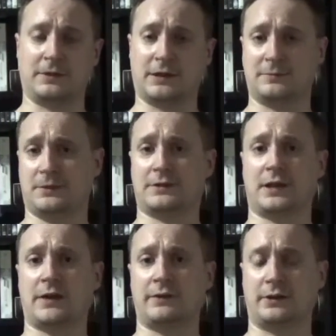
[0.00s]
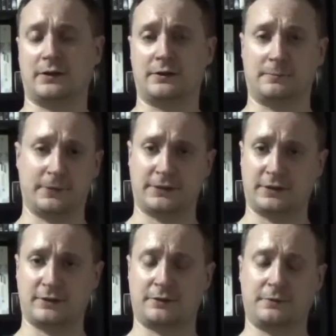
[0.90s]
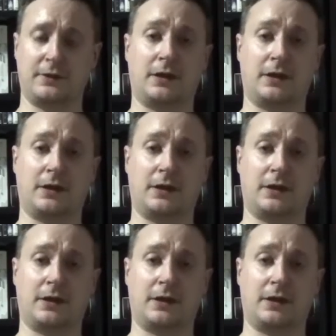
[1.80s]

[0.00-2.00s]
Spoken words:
but that's because I have it on the PlayStation 3.